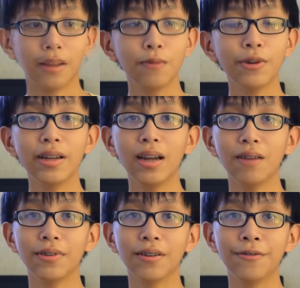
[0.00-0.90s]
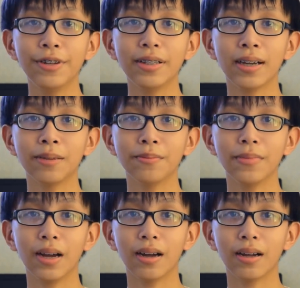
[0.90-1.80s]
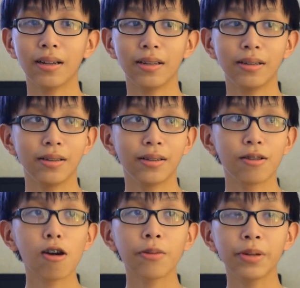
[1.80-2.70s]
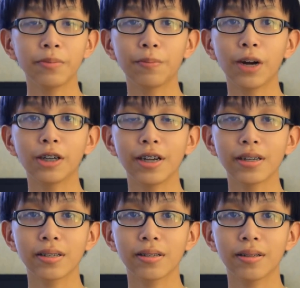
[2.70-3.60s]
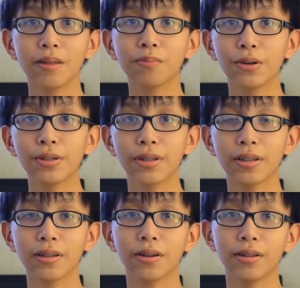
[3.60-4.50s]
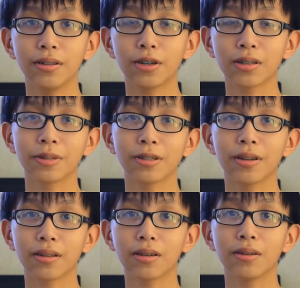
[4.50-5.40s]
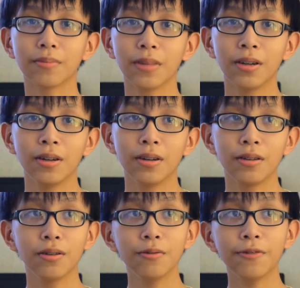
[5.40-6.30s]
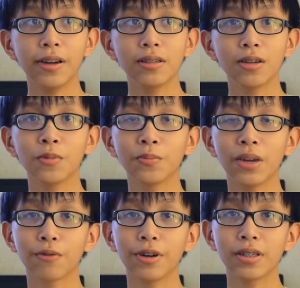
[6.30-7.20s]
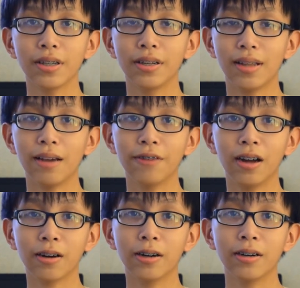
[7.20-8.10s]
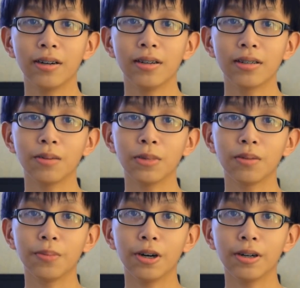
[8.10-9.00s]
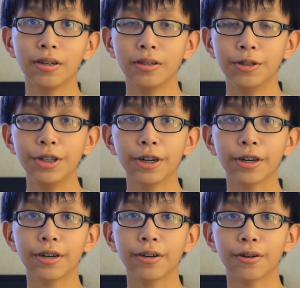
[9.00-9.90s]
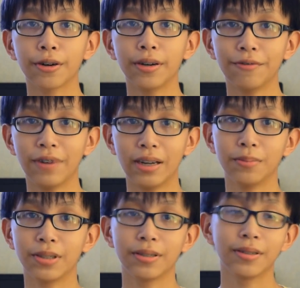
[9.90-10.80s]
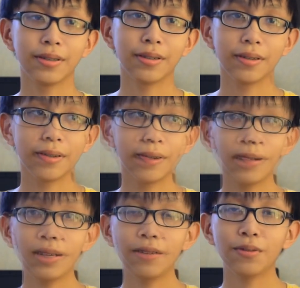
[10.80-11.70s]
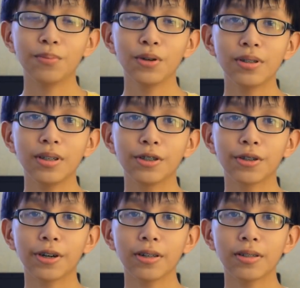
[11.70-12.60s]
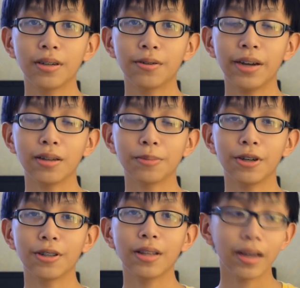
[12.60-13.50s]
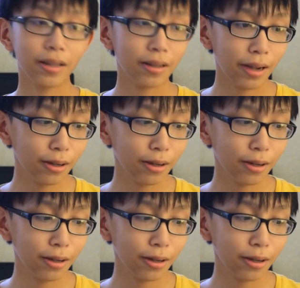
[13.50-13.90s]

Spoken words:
when I have enough free time, I document my projects, then post it on instructables.com. You'll find some of my works in Lifehacker, Stumble Upon, Treehugger, or NetVibes. Aside from posting tutorials and write-ups online,